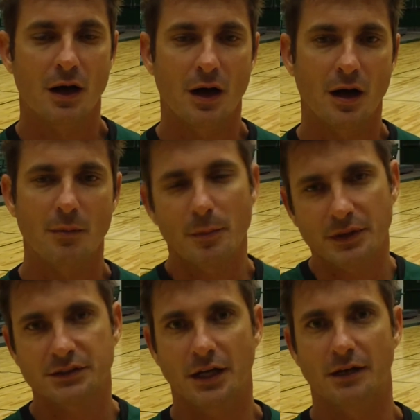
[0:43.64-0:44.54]
I'm
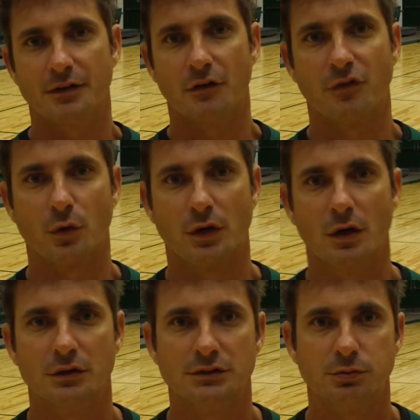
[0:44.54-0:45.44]
excited. You know,
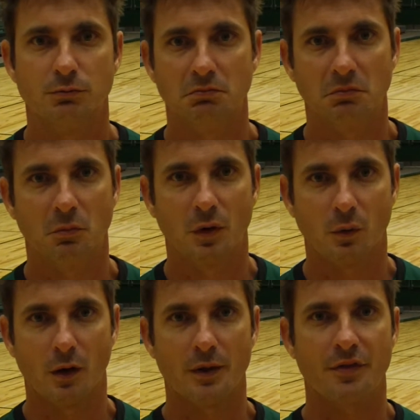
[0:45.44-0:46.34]
4-0 is
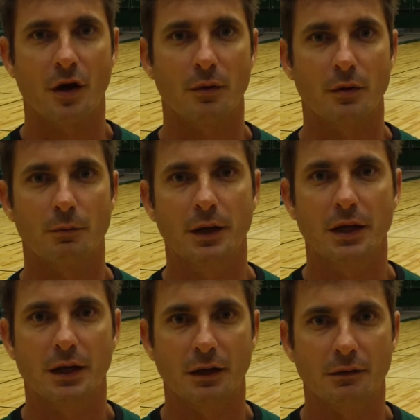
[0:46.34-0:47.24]
where we thought we would
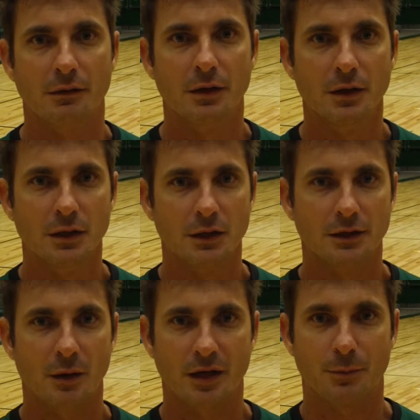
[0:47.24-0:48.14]
be, and
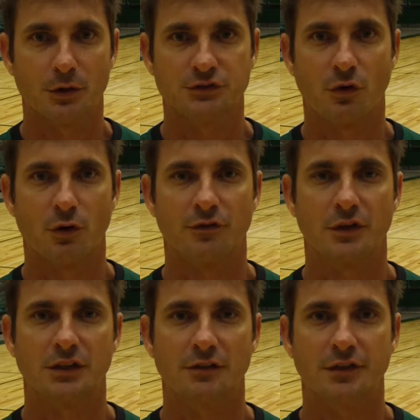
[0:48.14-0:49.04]
now we got to push forward
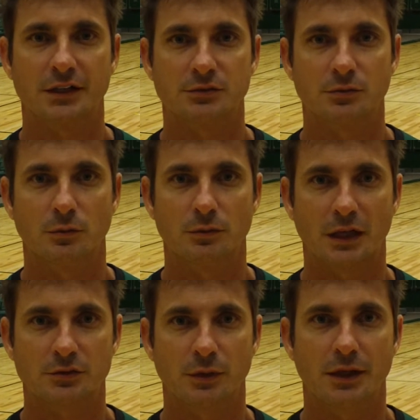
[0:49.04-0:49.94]
for a tough
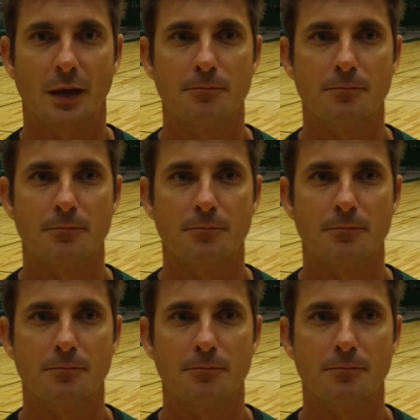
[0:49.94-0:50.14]
next week.